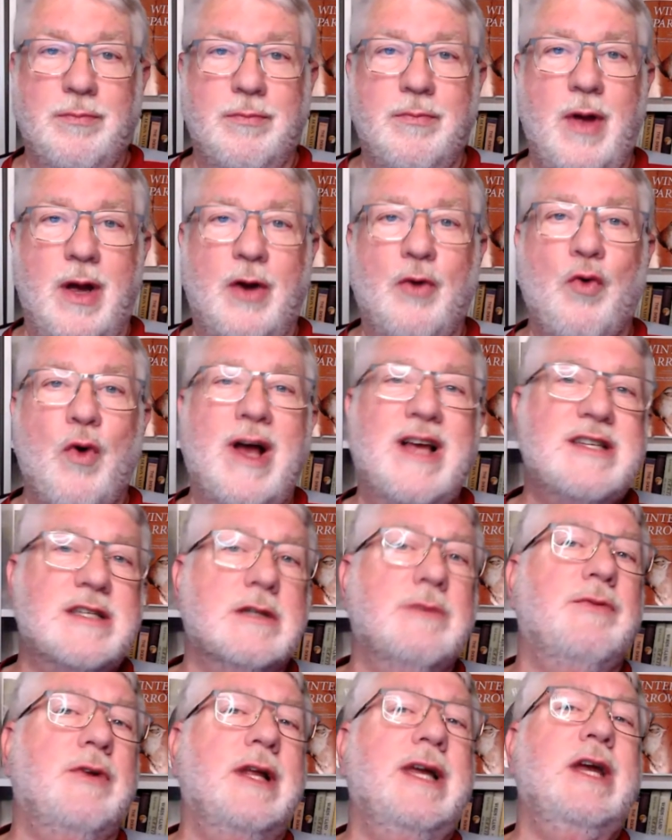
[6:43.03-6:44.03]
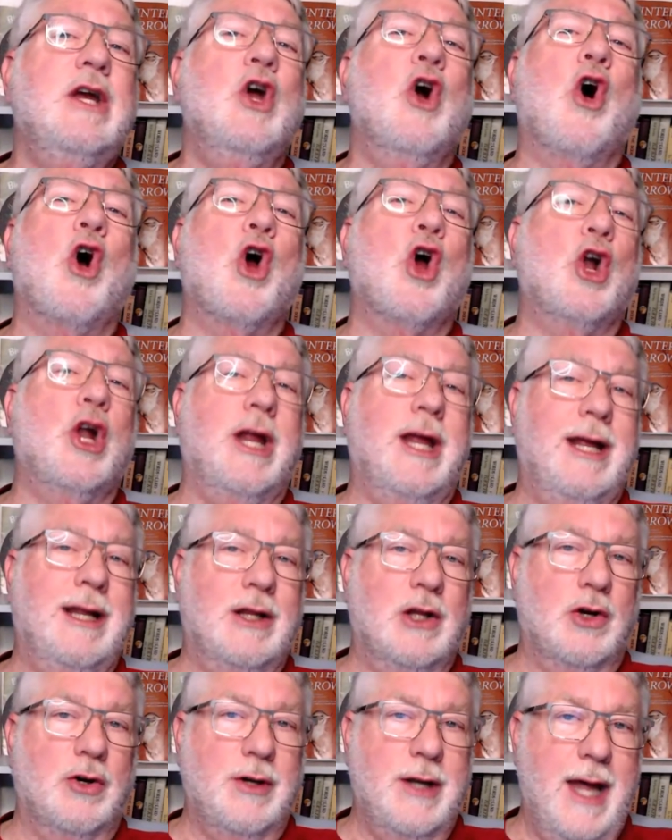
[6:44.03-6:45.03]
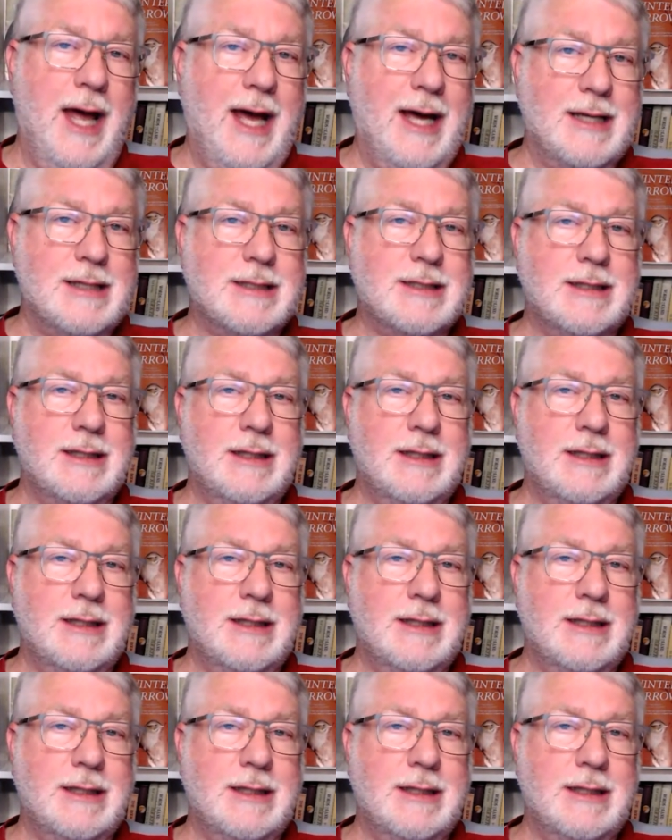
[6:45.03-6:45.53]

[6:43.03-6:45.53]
aggressively guarding their nest.